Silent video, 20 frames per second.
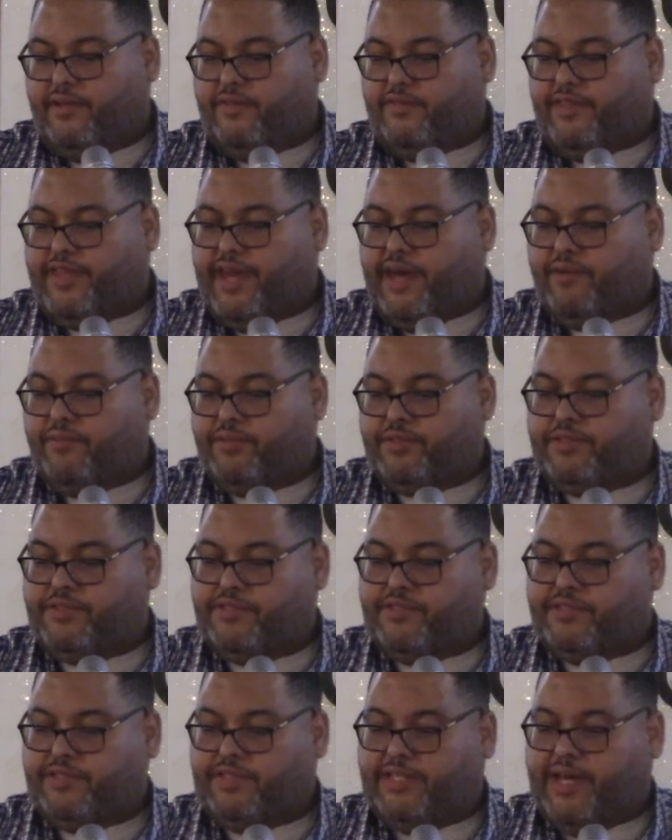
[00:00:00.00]
that which
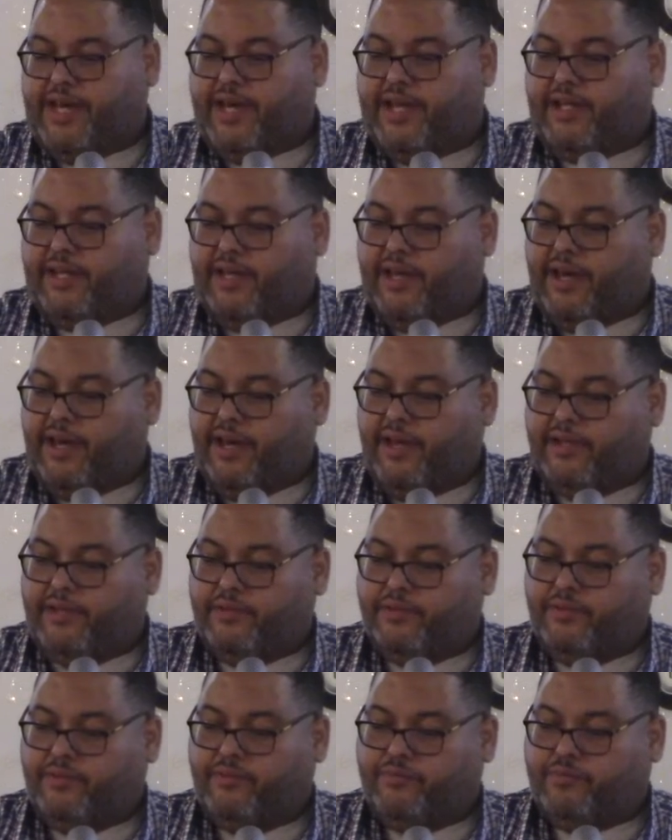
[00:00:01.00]
is not God
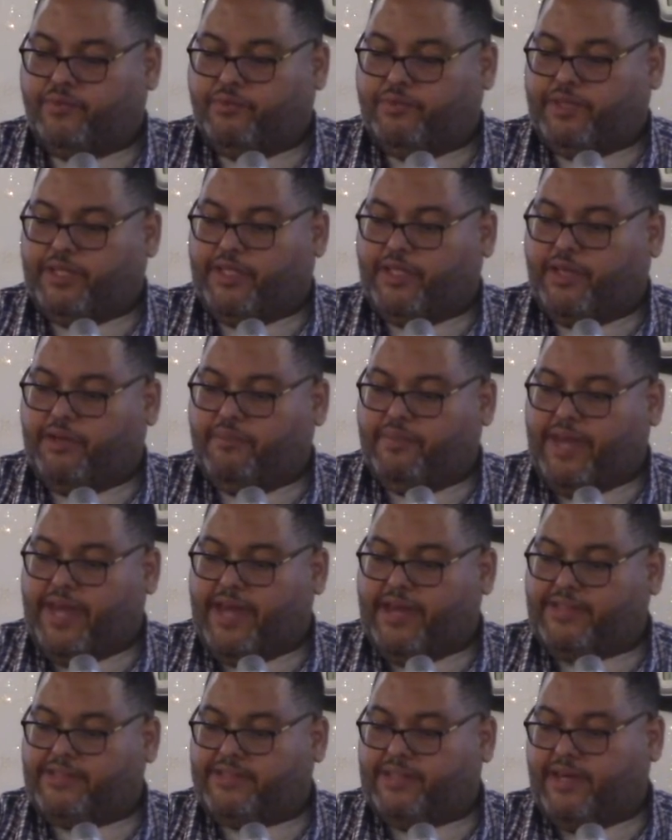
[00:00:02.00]
will become
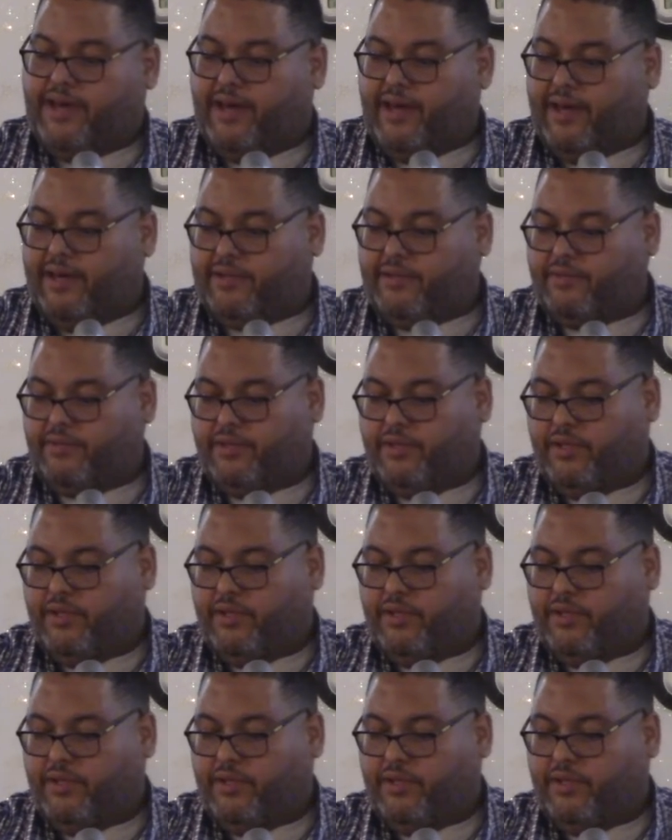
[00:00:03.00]
as God